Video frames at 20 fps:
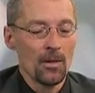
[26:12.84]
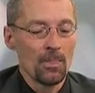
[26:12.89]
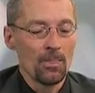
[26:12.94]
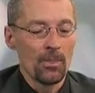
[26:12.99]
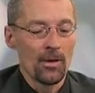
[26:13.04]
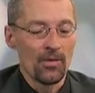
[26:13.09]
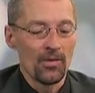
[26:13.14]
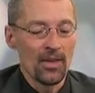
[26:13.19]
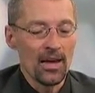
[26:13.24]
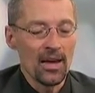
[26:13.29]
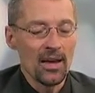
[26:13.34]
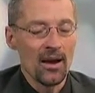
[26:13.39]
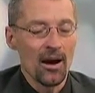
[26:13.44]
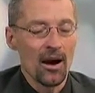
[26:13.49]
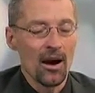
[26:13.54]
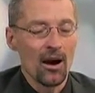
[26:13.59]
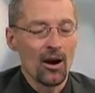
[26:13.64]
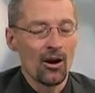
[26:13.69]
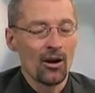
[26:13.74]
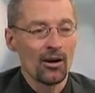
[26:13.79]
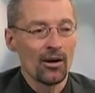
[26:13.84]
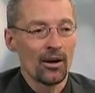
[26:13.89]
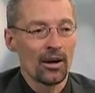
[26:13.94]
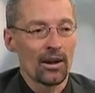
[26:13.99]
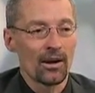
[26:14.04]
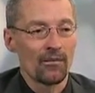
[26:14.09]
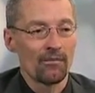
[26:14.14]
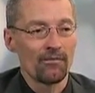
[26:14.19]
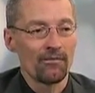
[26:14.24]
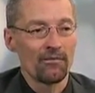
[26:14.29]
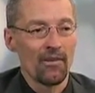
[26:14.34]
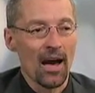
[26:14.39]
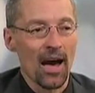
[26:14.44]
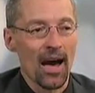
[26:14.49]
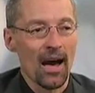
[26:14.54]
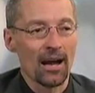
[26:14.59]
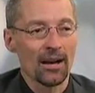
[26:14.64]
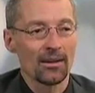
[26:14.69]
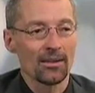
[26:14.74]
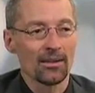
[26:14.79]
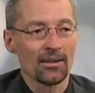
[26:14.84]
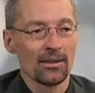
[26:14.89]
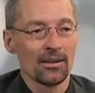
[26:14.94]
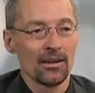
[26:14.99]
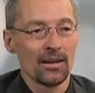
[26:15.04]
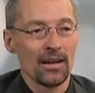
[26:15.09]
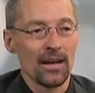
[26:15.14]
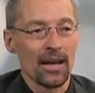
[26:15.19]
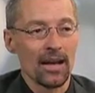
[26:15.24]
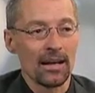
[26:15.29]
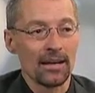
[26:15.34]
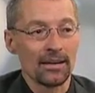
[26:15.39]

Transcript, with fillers: that they are in fact a